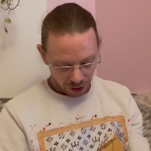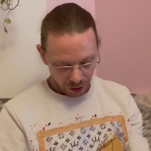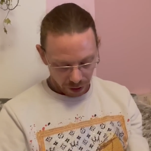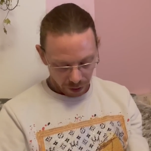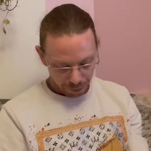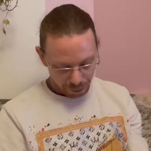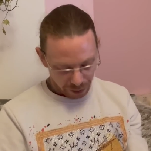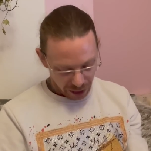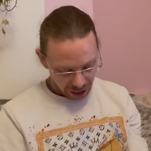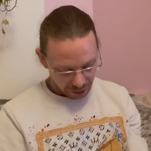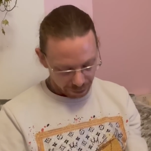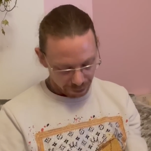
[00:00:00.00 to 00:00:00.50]

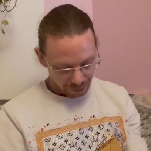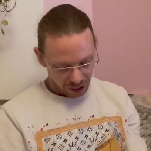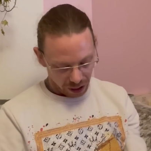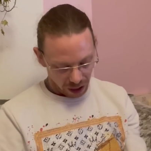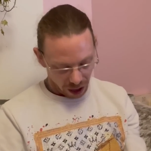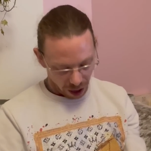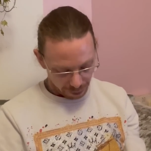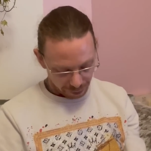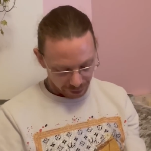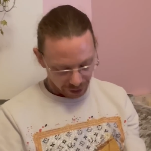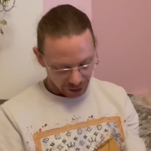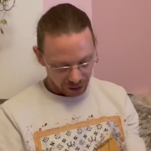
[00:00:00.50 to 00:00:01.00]
Big me
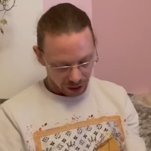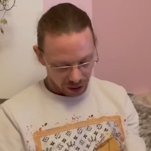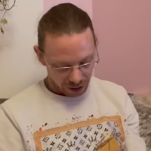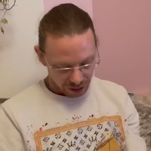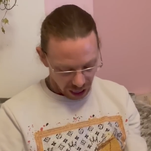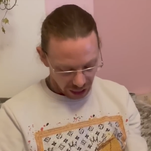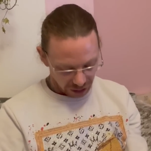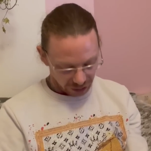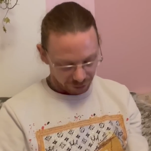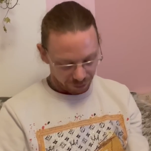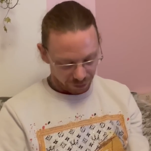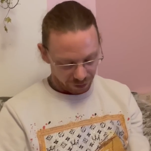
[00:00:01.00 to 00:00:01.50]
up in the
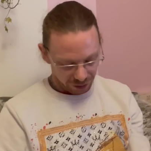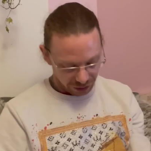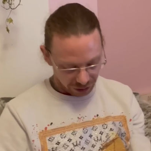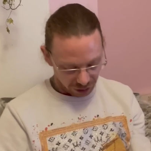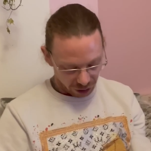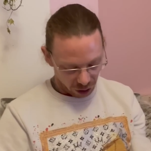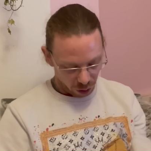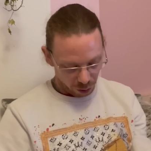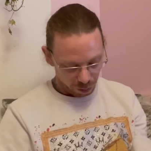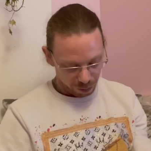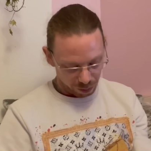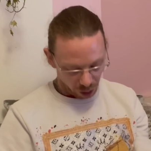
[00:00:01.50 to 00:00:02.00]
next
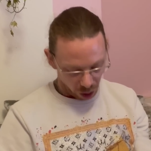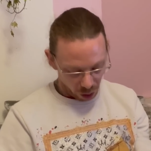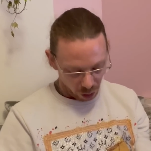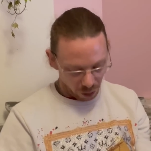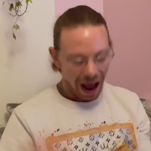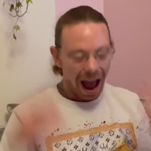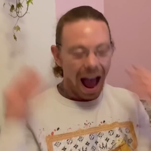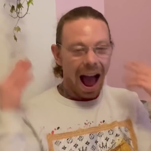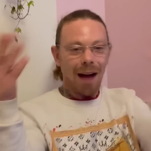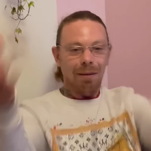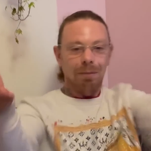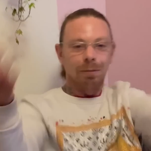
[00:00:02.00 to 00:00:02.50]
video,
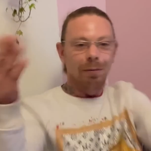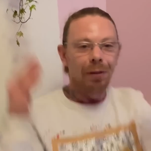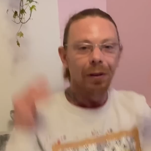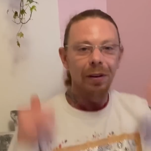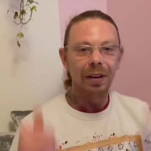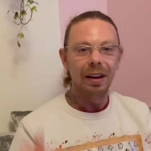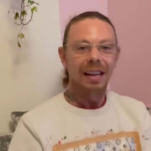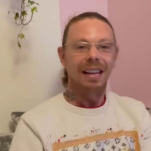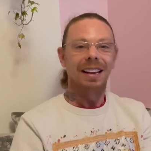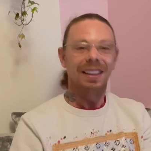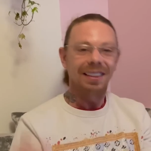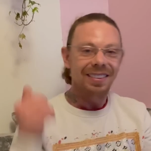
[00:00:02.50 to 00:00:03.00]
bro.
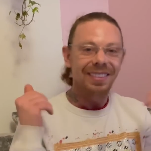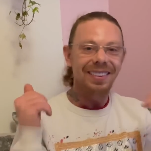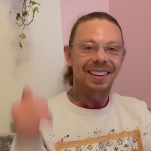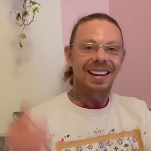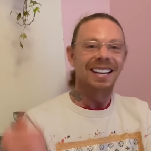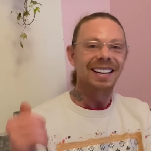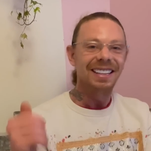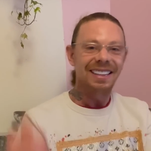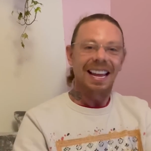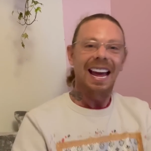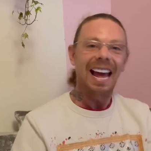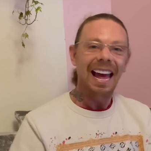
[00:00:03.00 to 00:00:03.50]
Anthony,
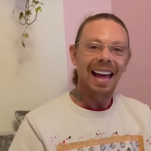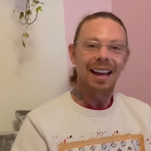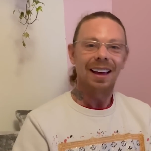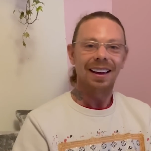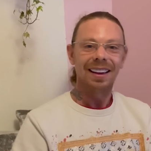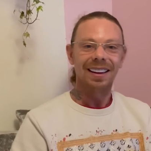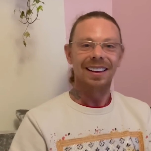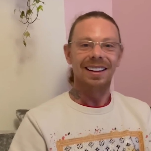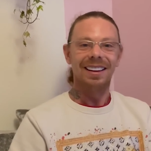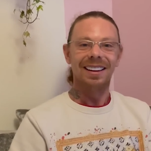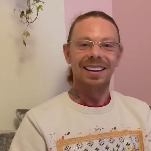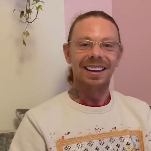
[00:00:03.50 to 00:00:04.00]
see it there?
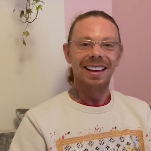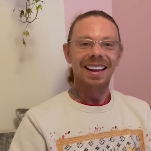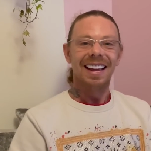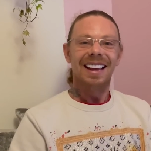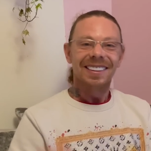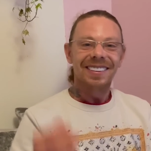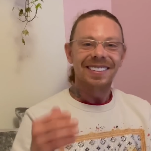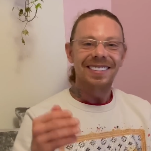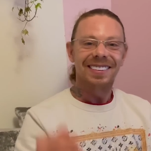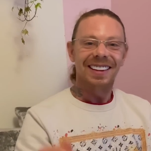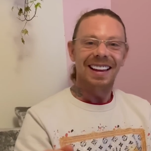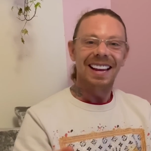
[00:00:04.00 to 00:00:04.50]

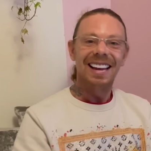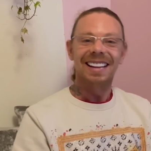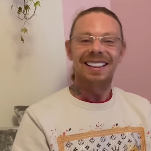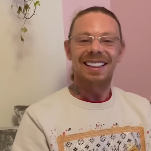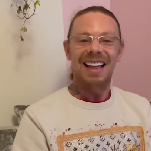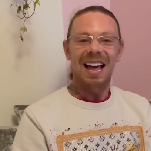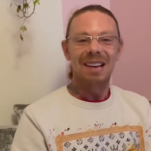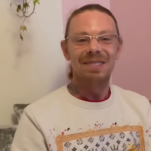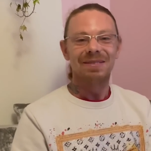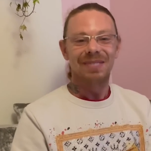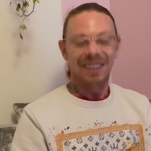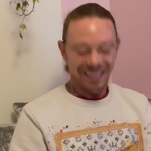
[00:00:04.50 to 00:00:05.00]
See it
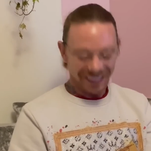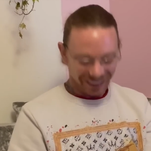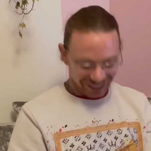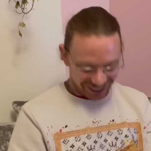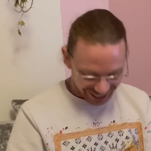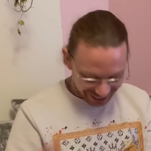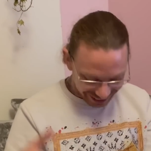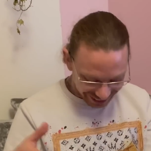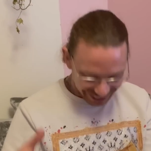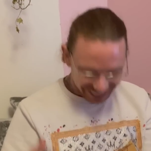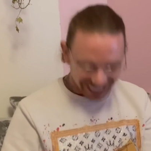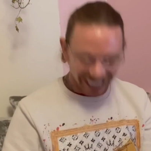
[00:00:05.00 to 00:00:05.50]
there, my G.
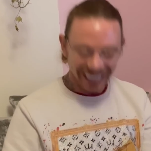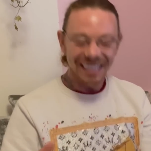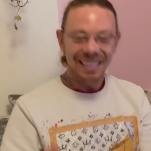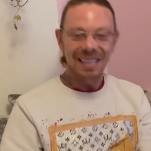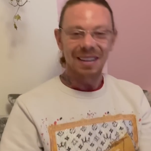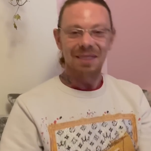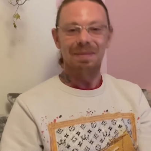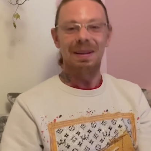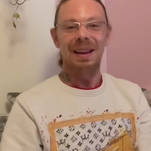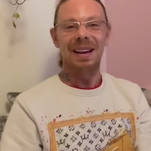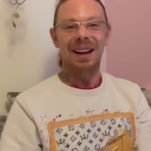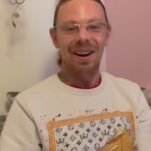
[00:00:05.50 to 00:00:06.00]
You get
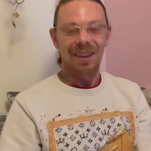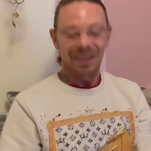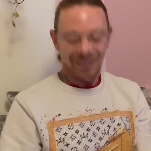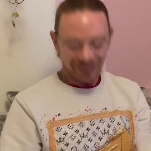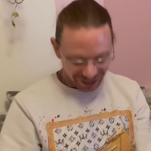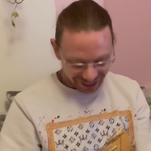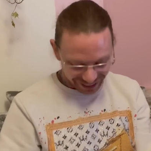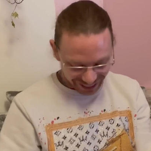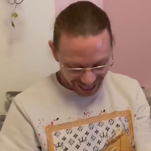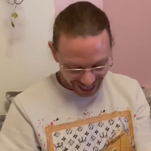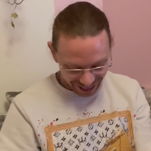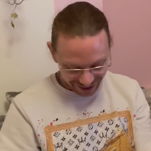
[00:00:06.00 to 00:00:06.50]
your big up
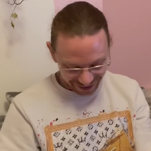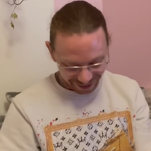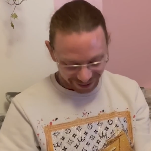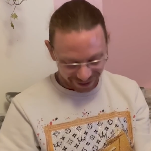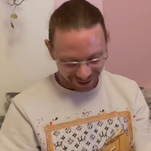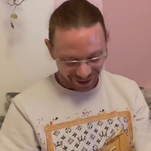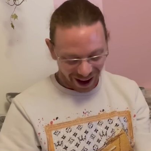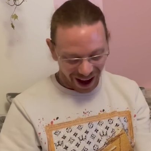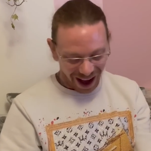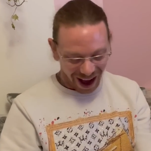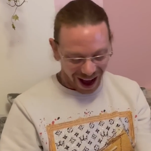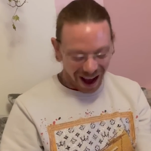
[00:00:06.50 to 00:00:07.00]
quick and
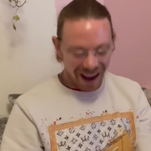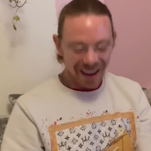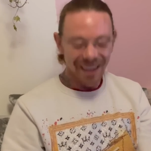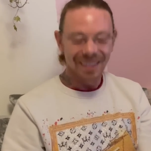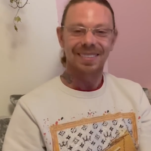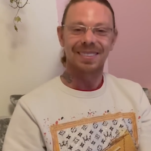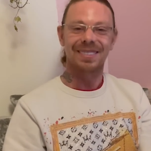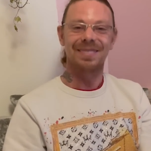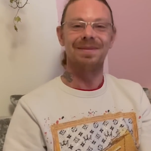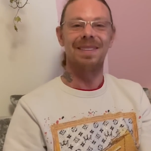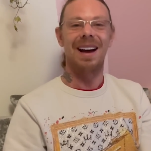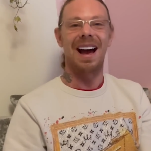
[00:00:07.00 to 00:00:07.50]

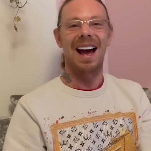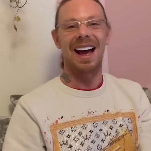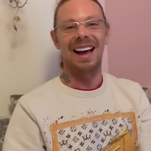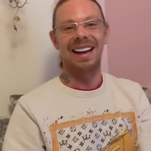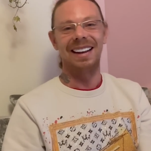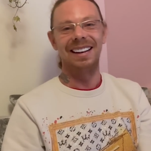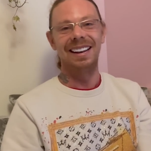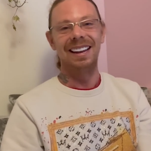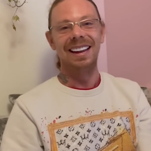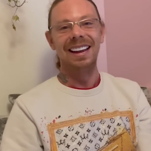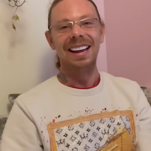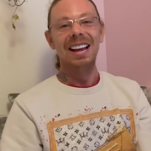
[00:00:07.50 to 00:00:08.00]
fast,
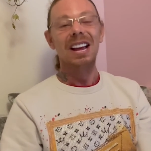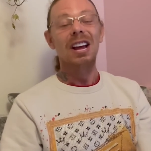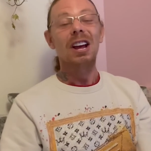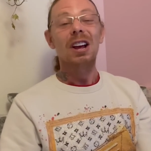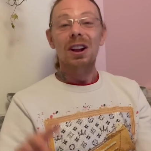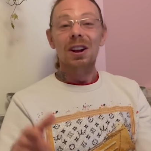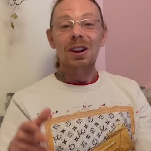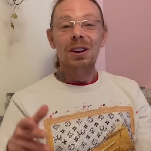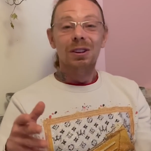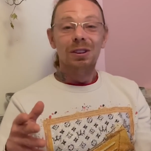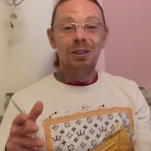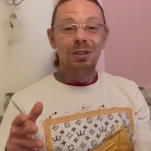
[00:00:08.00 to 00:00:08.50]
man.
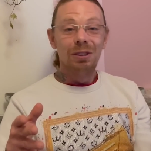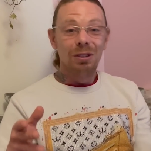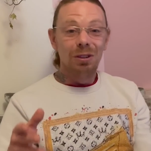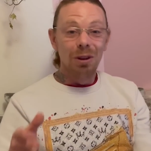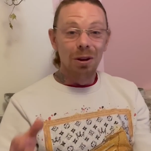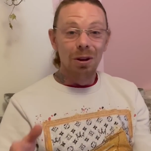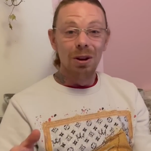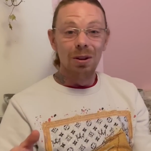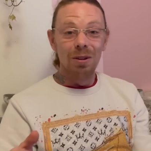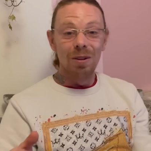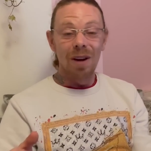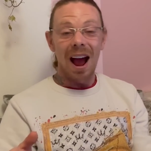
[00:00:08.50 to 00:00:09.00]

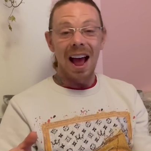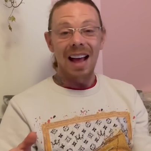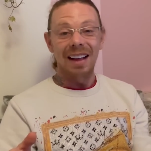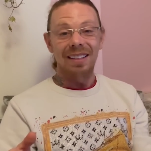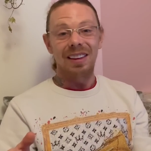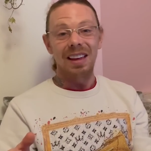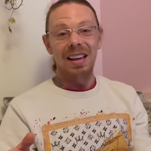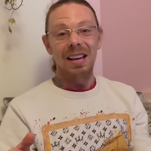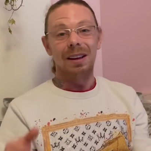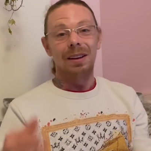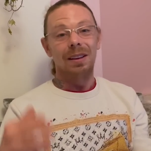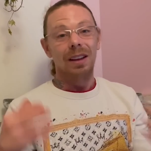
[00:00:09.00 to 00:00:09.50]
Do the right
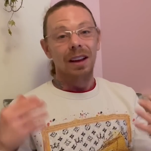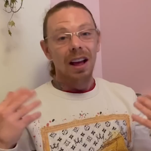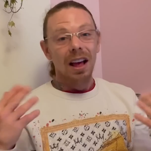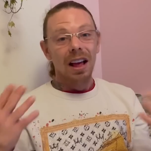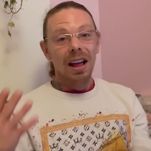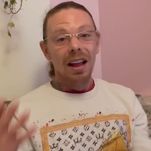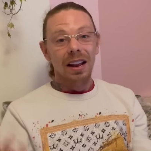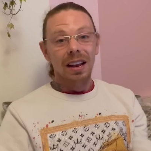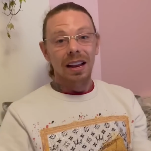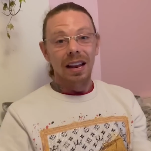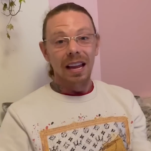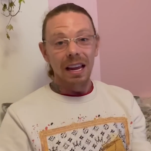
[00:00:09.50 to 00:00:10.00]
thing.
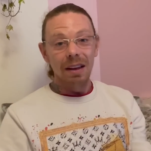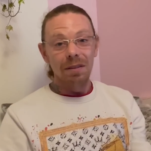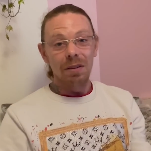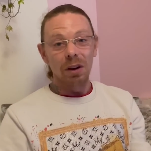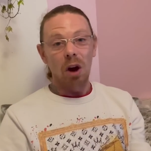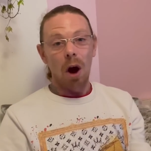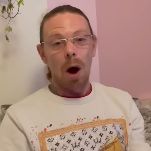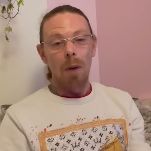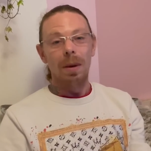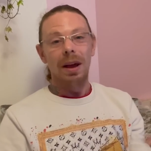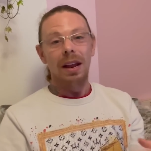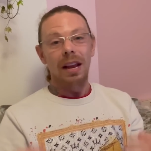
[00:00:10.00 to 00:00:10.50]
Leave a
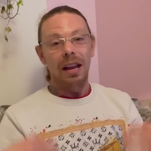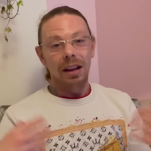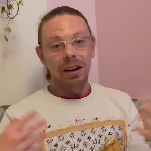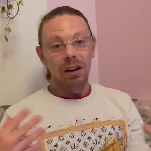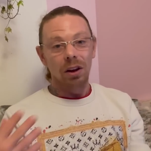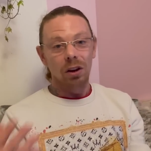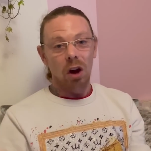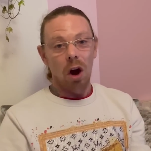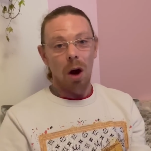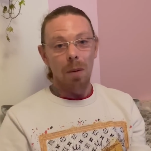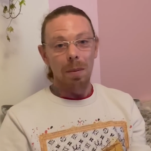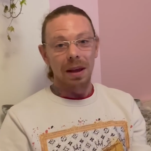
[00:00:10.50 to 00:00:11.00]
comment in the
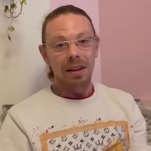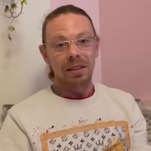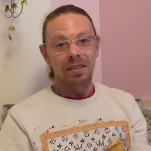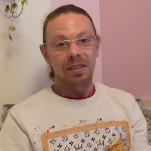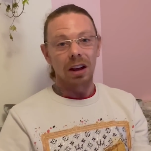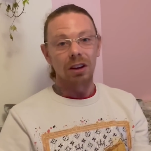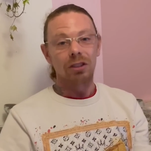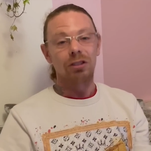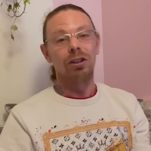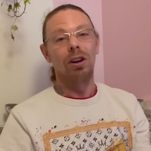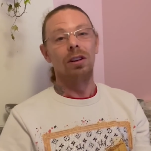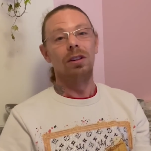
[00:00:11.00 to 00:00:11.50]
comment
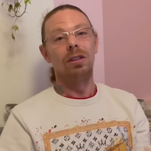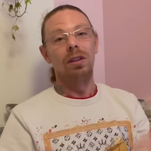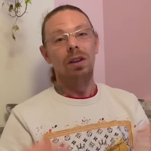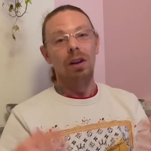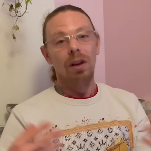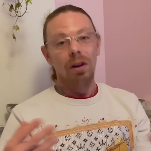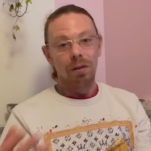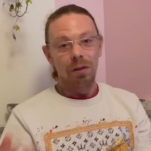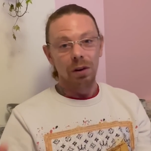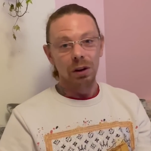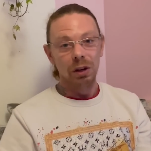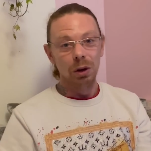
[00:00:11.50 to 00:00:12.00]
section
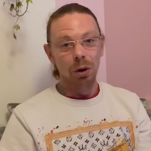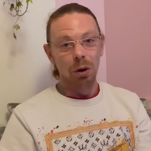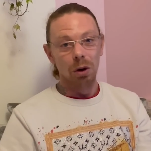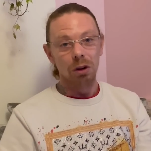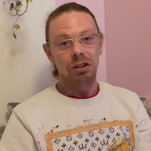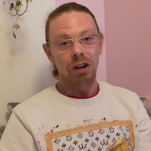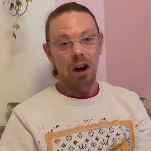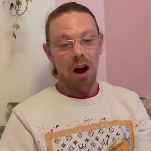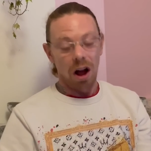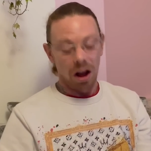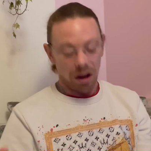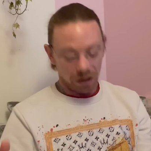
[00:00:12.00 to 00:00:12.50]
for your
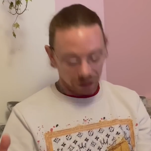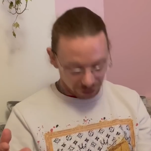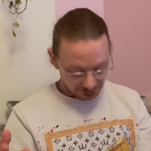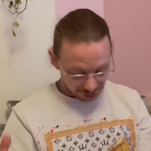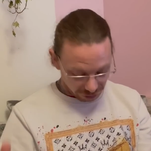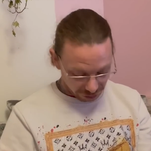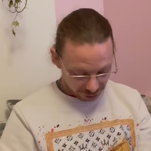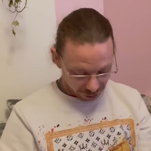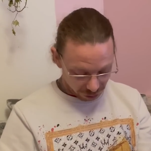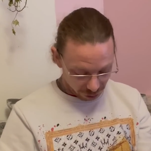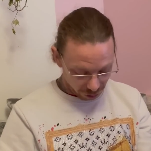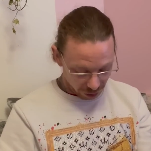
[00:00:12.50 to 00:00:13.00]
chance.
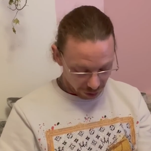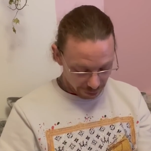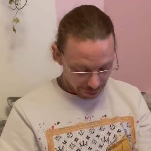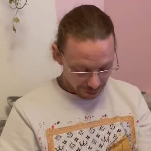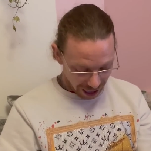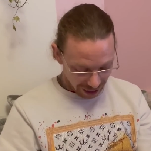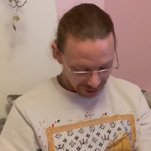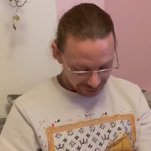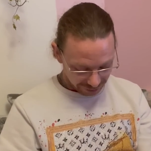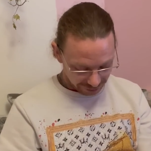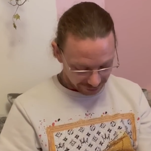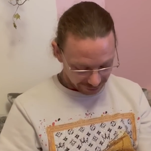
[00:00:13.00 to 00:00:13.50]
Do the
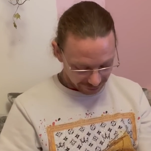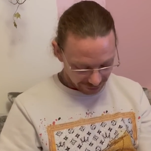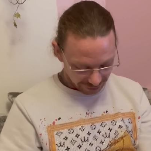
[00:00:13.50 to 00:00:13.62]
maths.